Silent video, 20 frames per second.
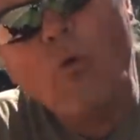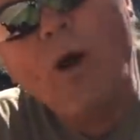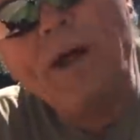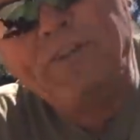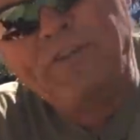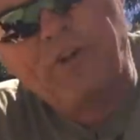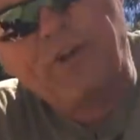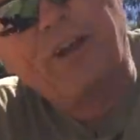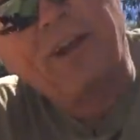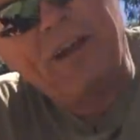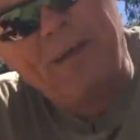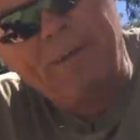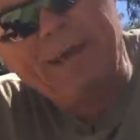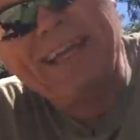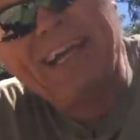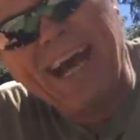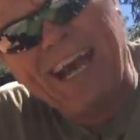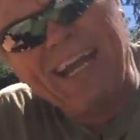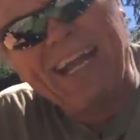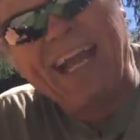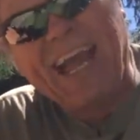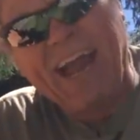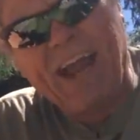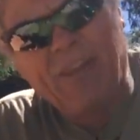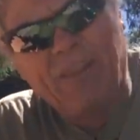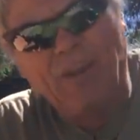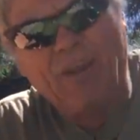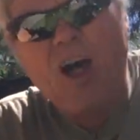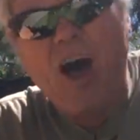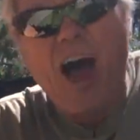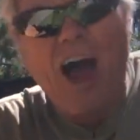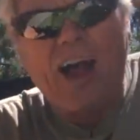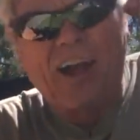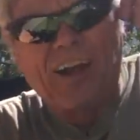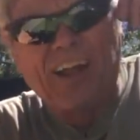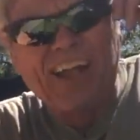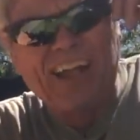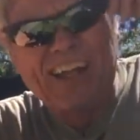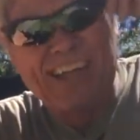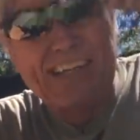what you're gonna be cutting out of the log.
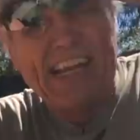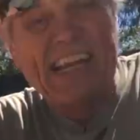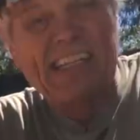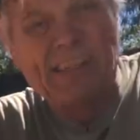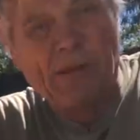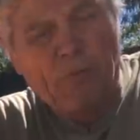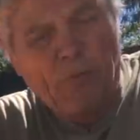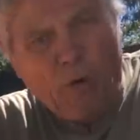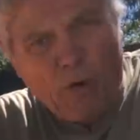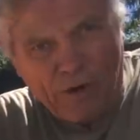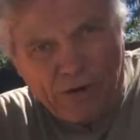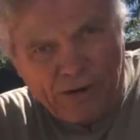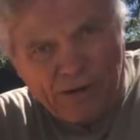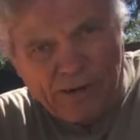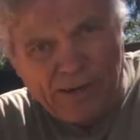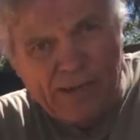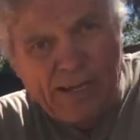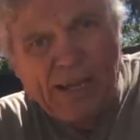And that's important